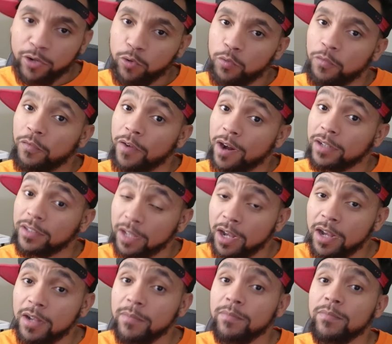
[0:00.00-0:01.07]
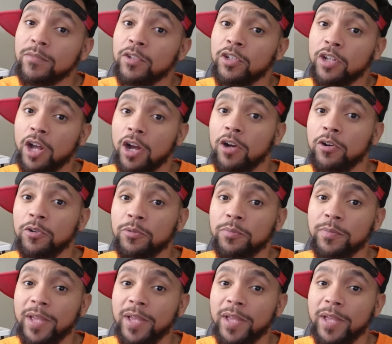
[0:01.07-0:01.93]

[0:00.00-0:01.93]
who fucked up, you know,